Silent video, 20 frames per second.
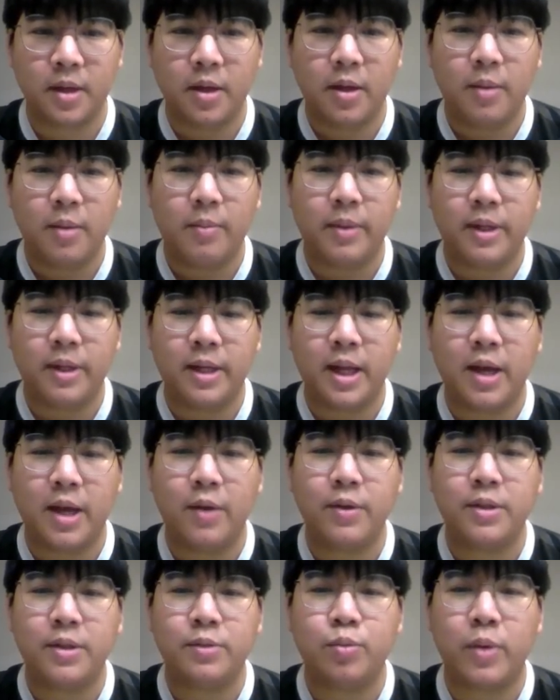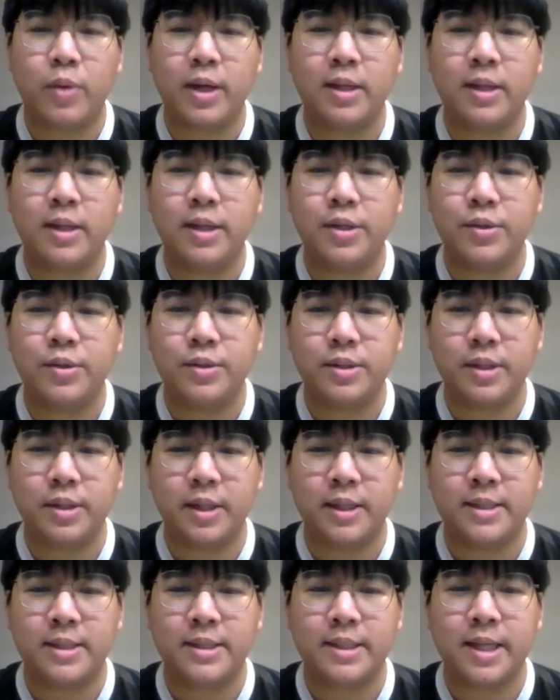but now is widely used
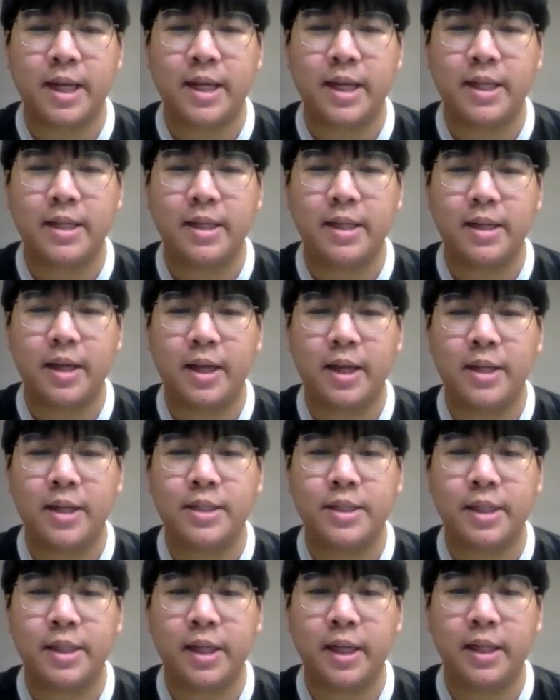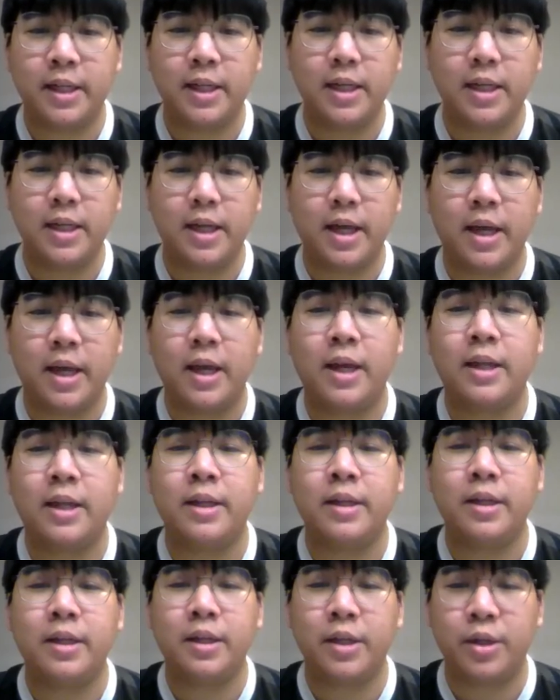in science, engineering,
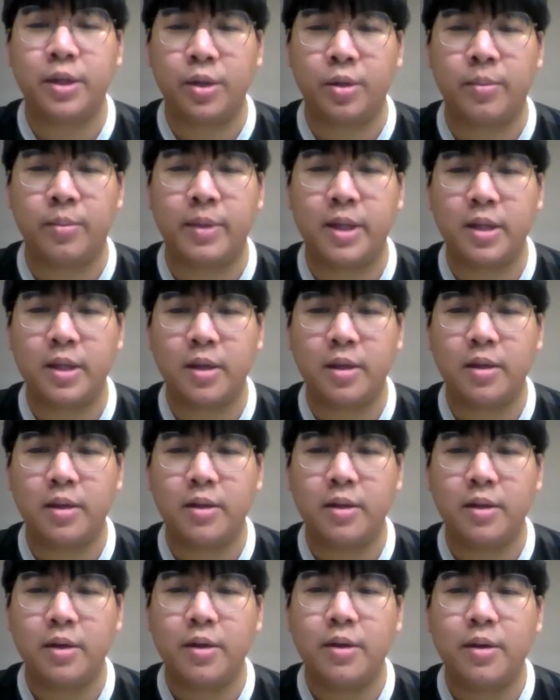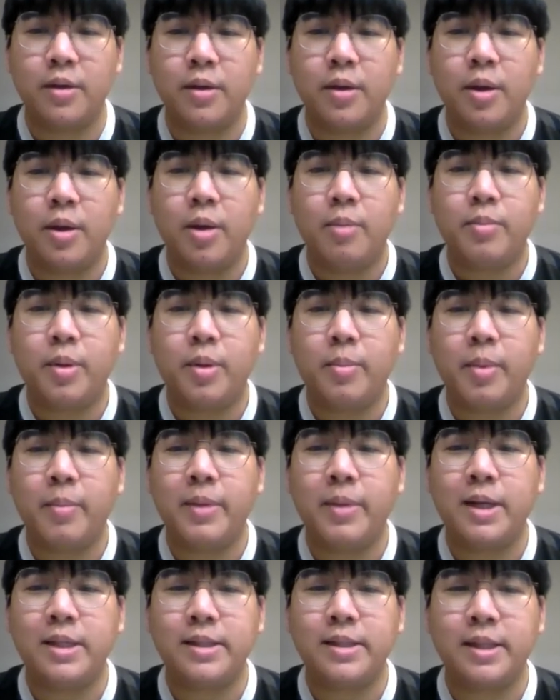and economics.
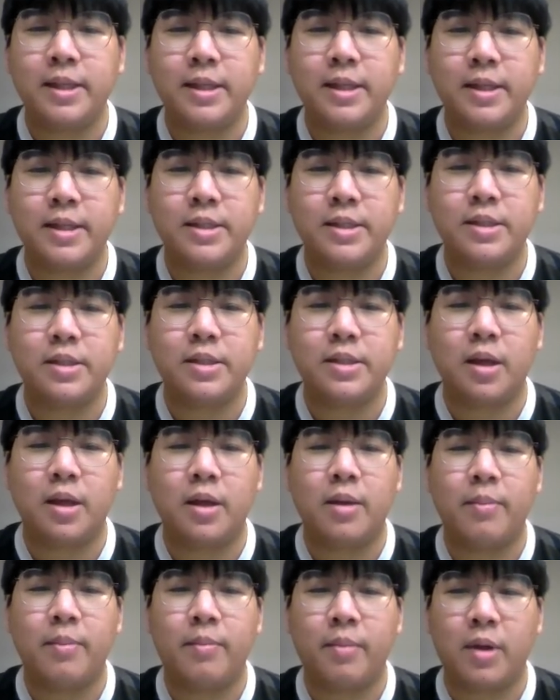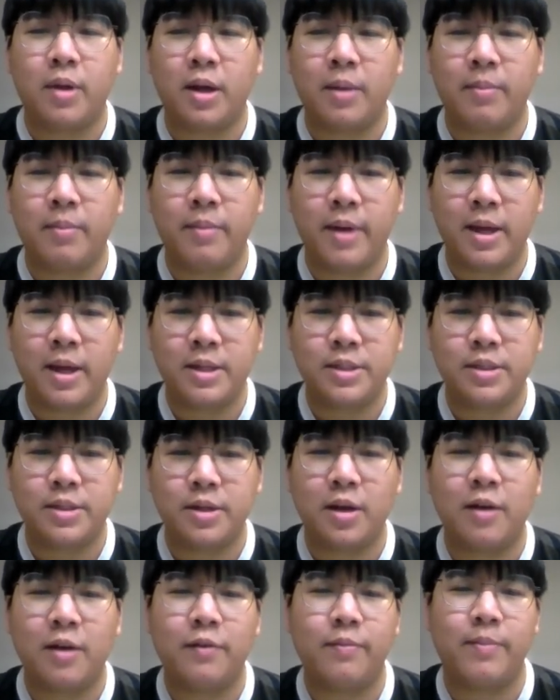Probability is a bunch
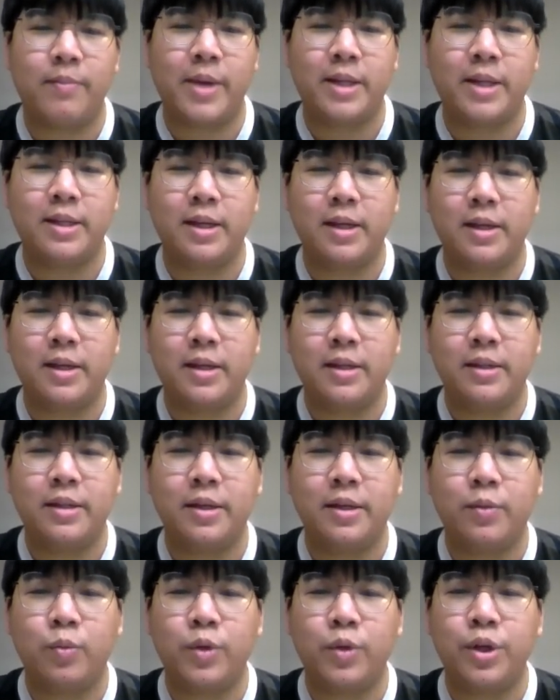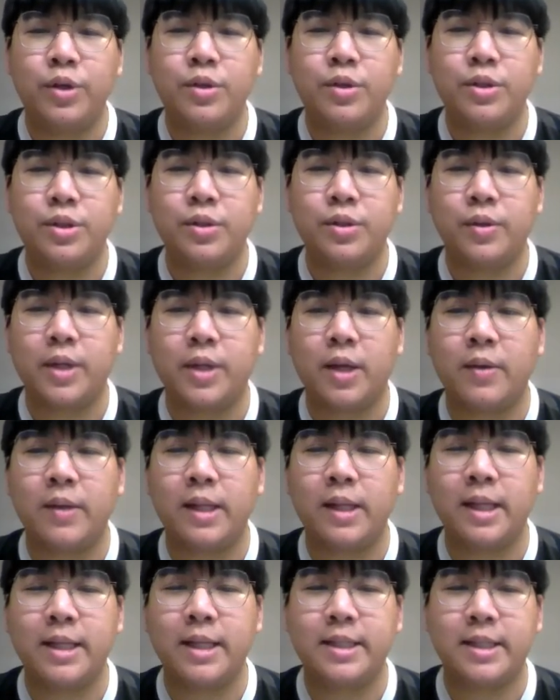of math that we use to
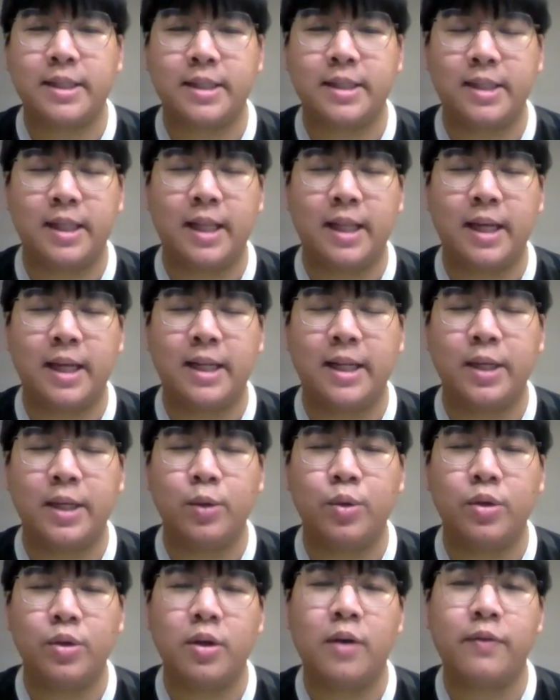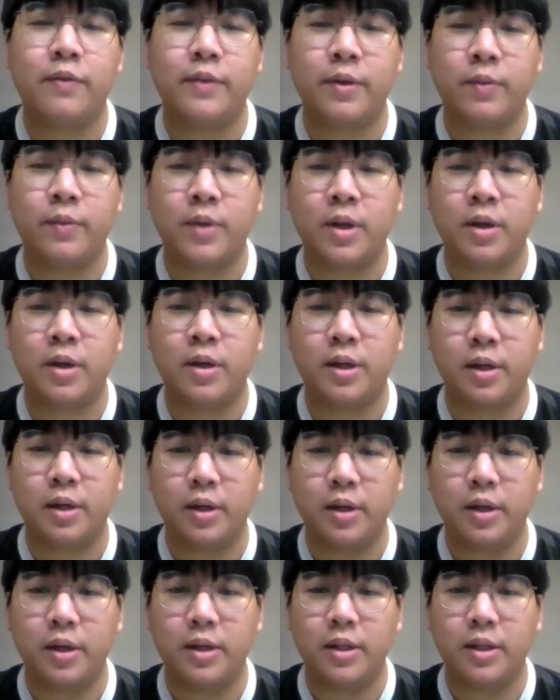calculate the likelihood of event occur.